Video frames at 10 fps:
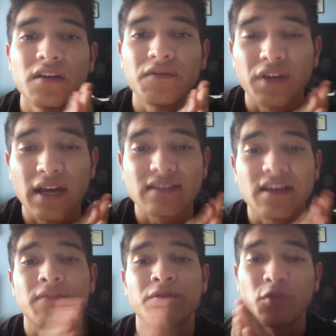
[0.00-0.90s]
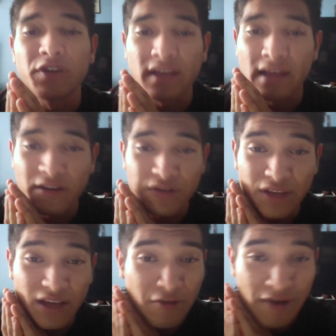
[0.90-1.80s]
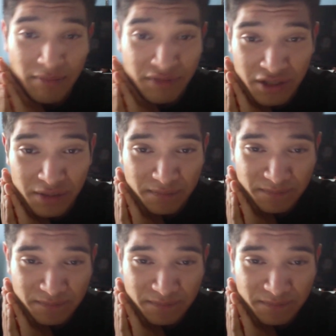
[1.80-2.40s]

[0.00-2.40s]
if you guys ever working out and you get cramped up,